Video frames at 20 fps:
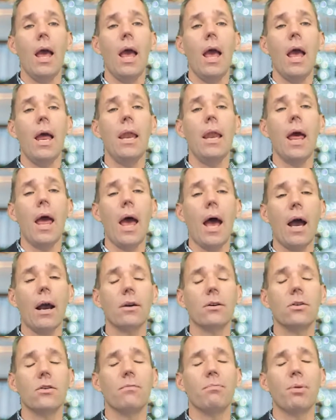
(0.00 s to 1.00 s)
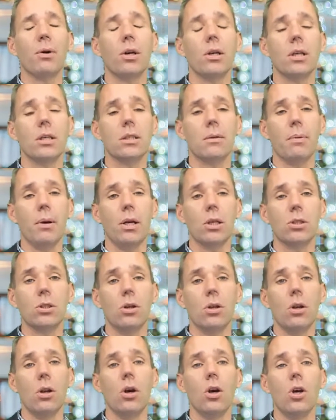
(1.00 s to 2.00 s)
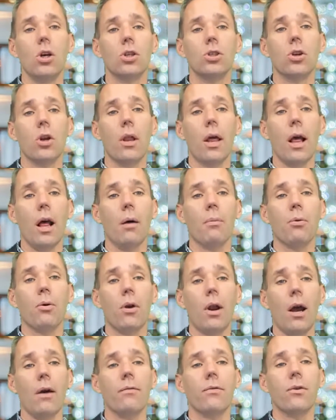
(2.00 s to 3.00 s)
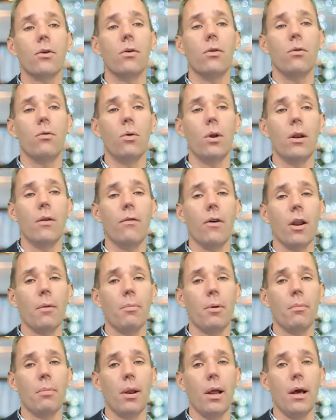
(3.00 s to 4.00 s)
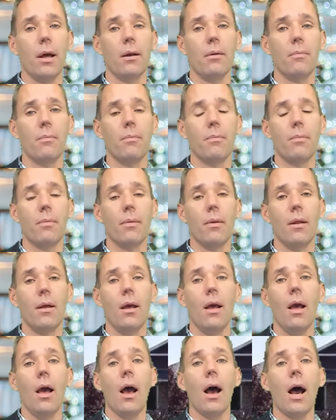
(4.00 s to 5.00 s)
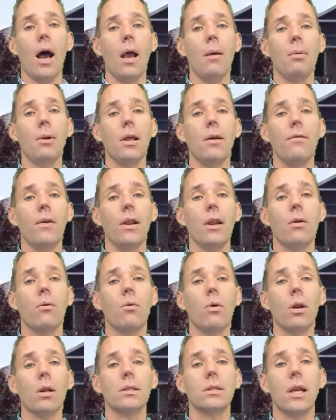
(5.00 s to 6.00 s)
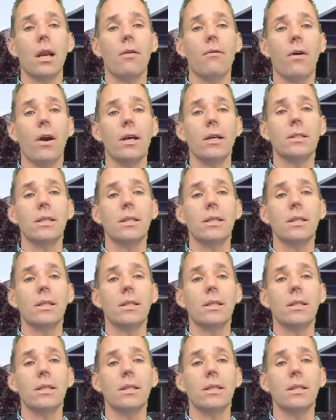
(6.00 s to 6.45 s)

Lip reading: and active participation should help craft the redevelopment plan. I believe any real estate advice